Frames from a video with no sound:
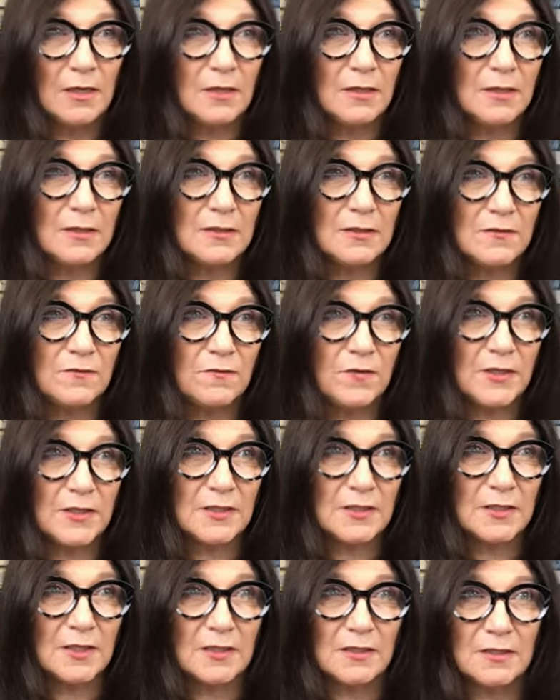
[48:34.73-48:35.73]
Oh, let's
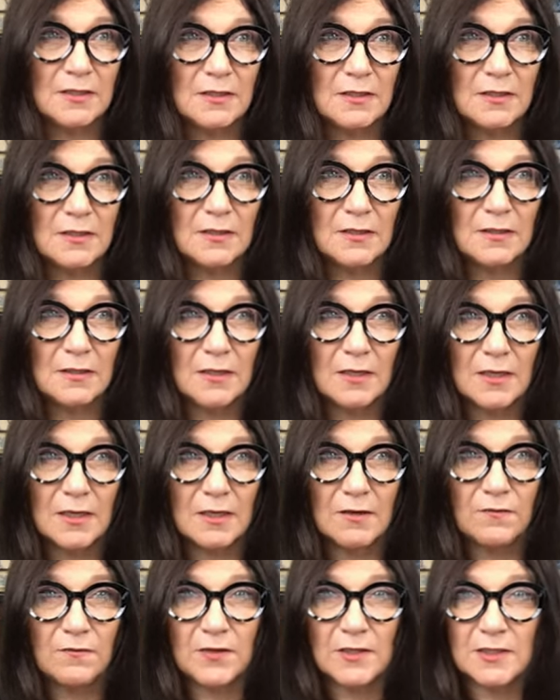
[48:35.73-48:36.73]
fix this. I
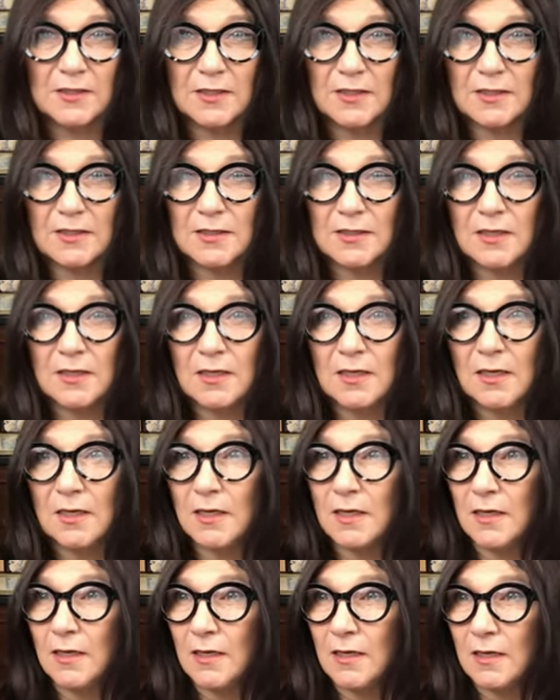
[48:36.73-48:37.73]
gotta fix this.
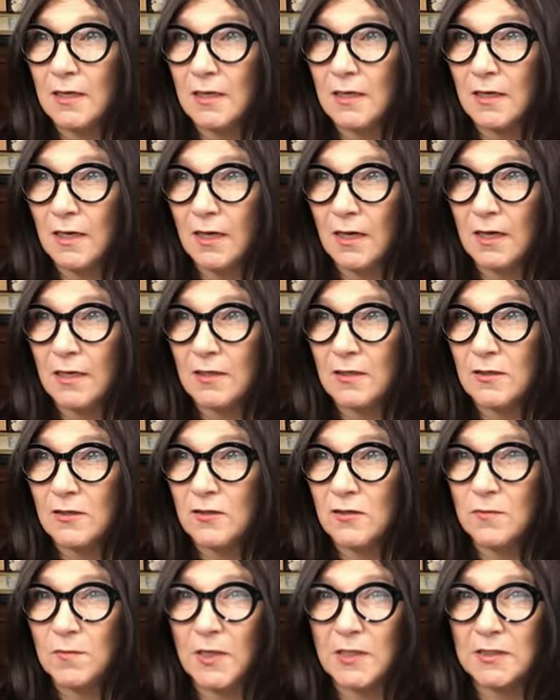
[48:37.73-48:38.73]

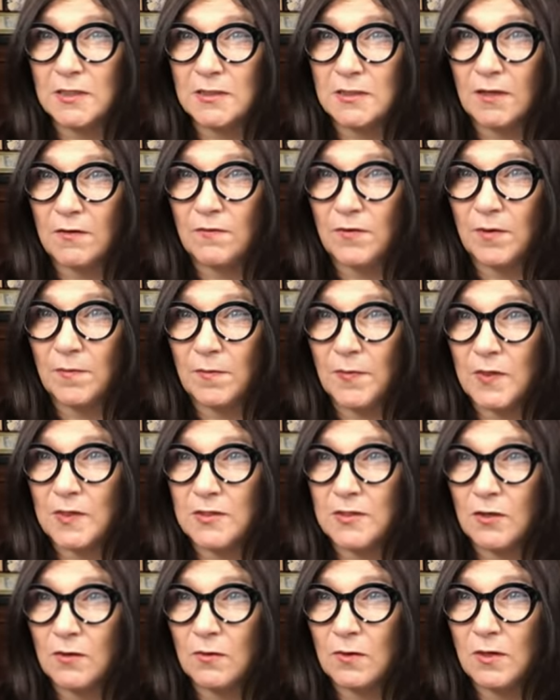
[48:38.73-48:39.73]
Too much stuff up.
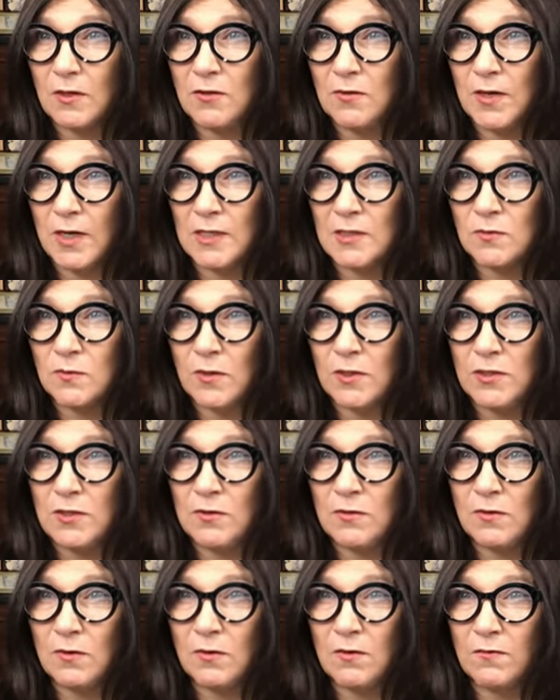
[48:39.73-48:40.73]
So you guys, when
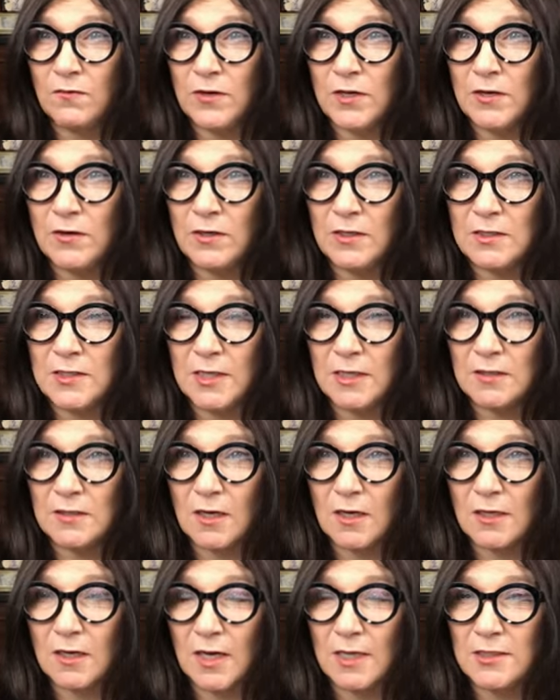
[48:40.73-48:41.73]
you over here on
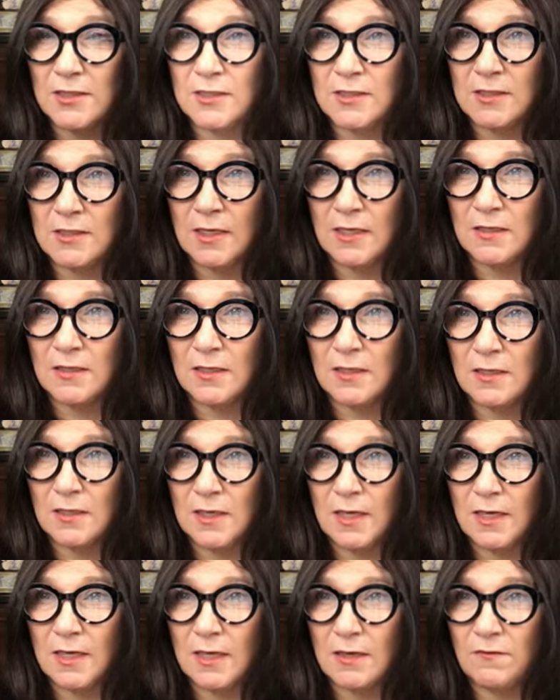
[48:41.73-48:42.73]
TikTok, I just sent the
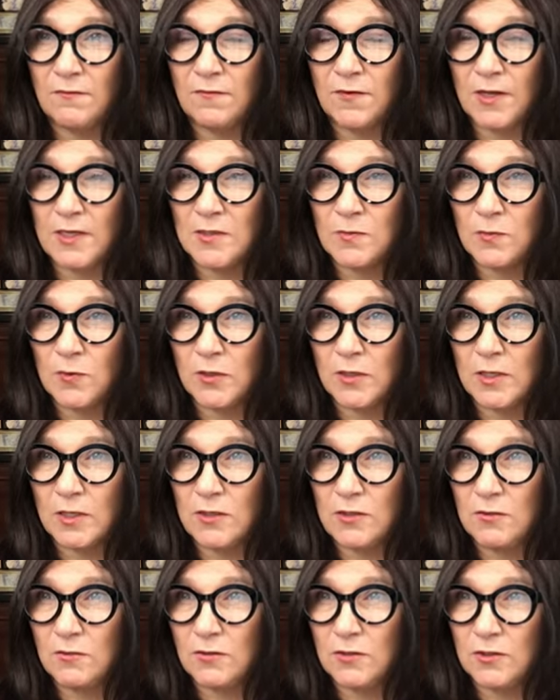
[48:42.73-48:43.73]
link in Facebook
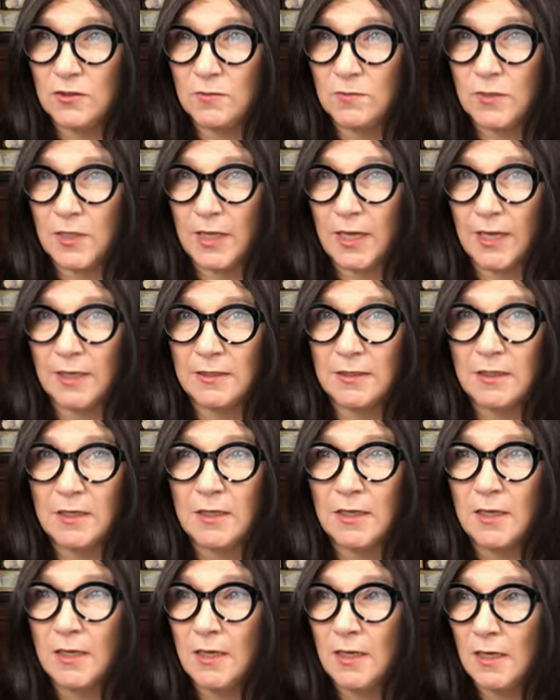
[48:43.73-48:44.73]
and YouTube land
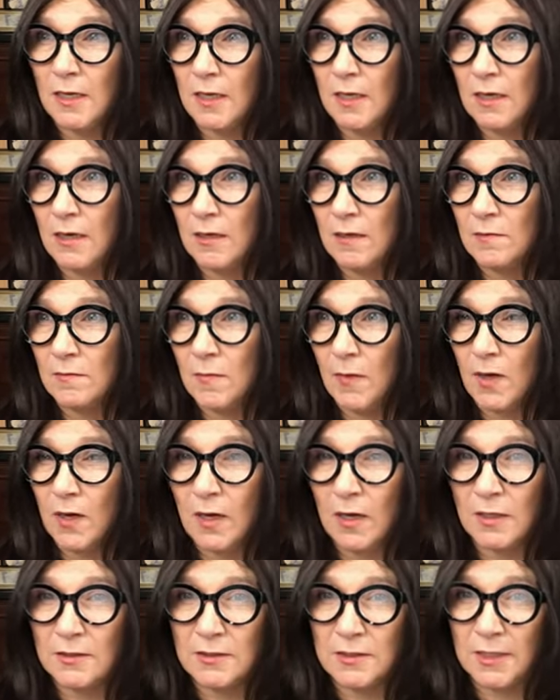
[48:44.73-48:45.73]
um,
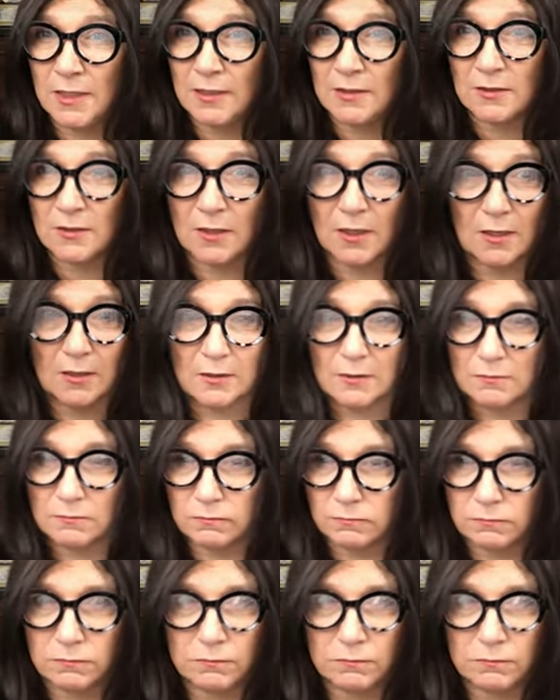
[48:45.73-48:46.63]
on TikTok.